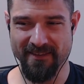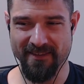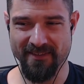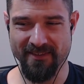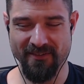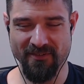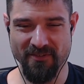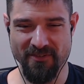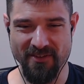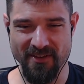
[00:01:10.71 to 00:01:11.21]

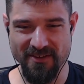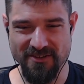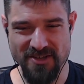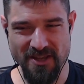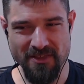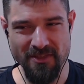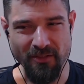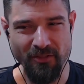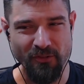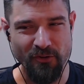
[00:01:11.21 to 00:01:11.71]
There's like
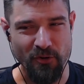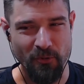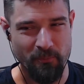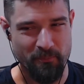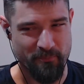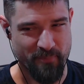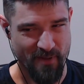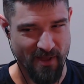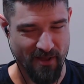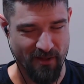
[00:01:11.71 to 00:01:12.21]
just a little
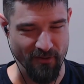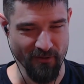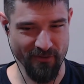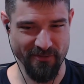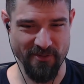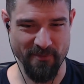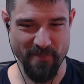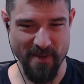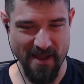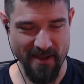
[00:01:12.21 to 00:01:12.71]
bell
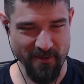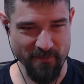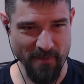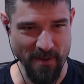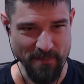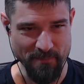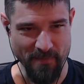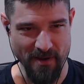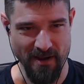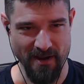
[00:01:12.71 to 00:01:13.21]
in the back of
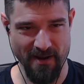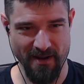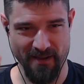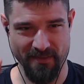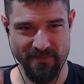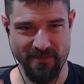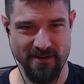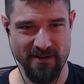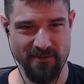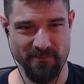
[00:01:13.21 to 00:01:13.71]
my
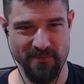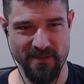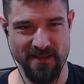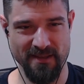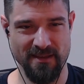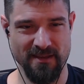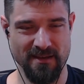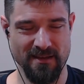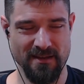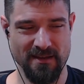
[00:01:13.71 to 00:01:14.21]
mind that I'm
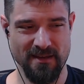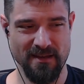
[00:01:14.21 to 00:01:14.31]
like,